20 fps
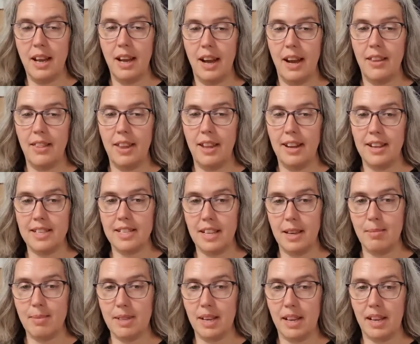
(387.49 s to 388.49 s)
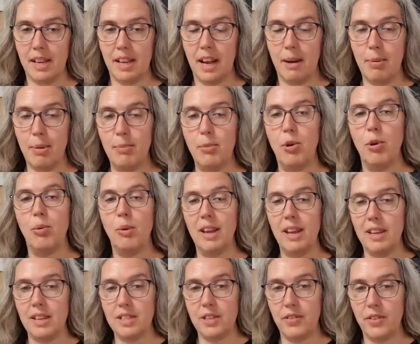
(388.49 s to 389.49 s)
and then it seems like a couple more
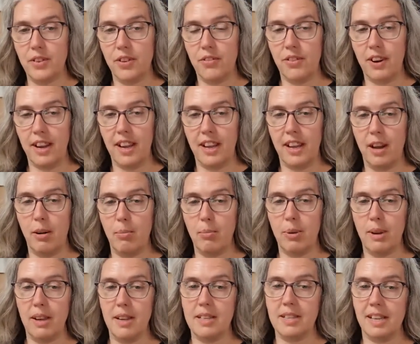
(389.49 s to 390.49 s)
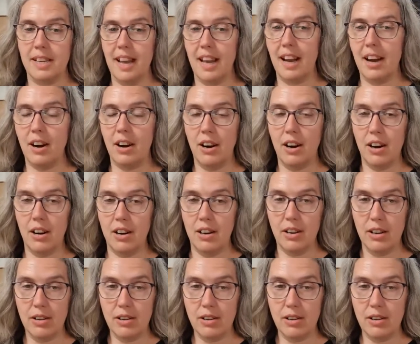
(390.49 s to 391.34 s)
weeks for the freight company to get our